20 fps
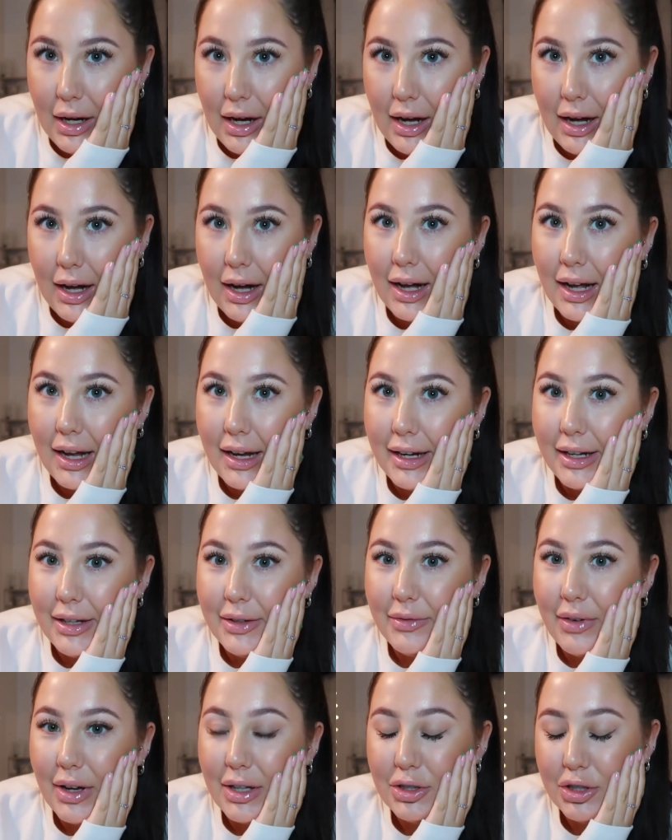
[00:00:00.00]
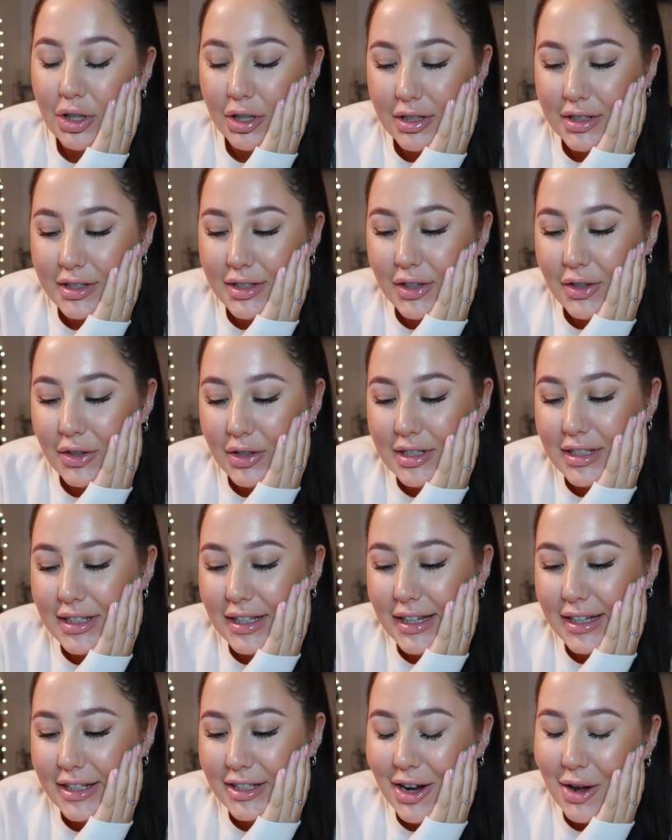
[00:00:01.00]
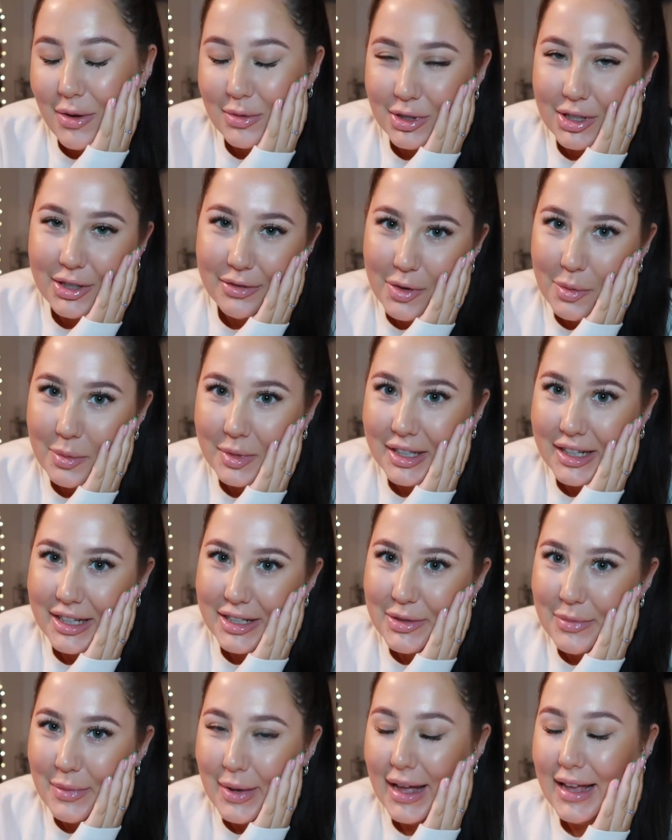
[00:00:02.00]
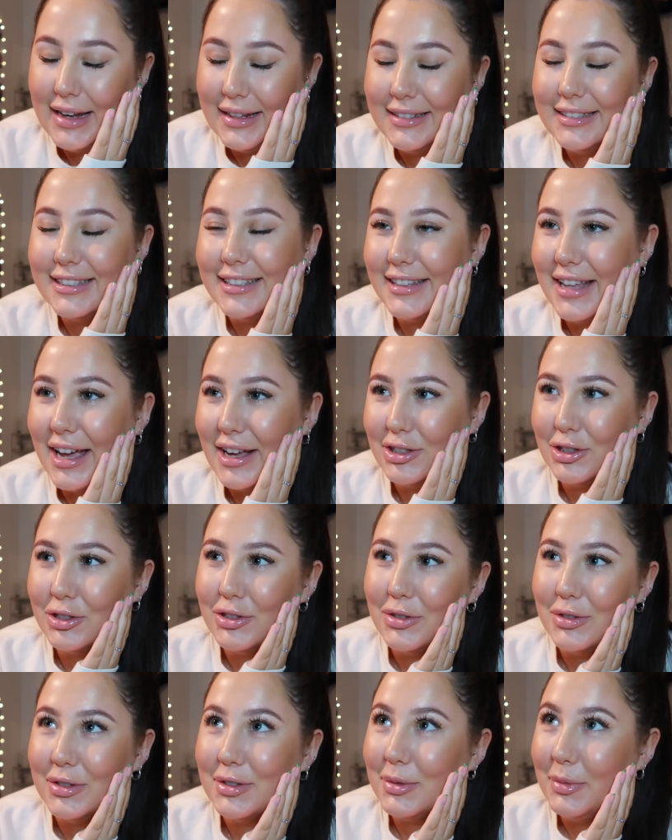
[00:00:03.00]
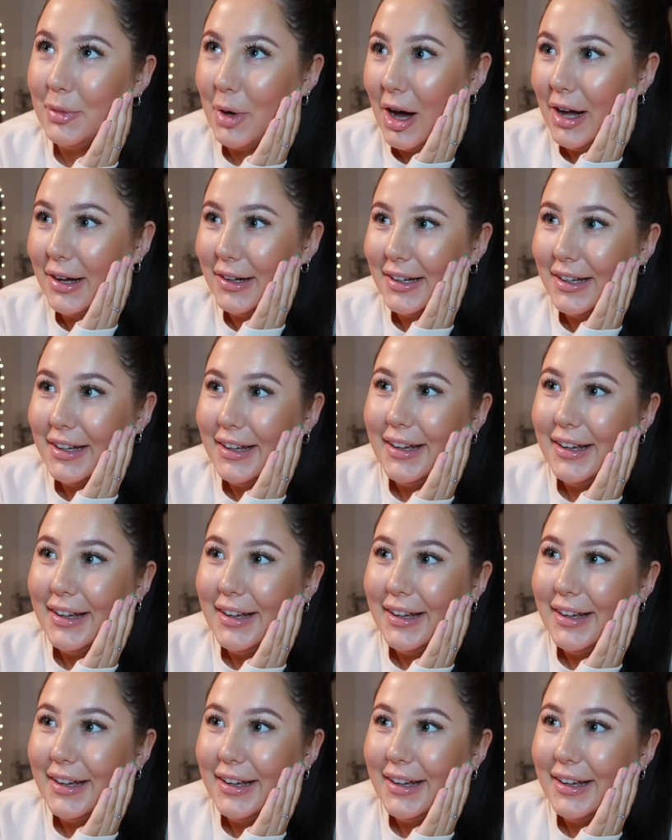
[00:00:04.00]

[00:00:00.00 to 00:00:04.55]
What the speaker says: I've just gone to the kitchen. I was gonna film in the kitchen, but Ellie's in there, she's doing some work.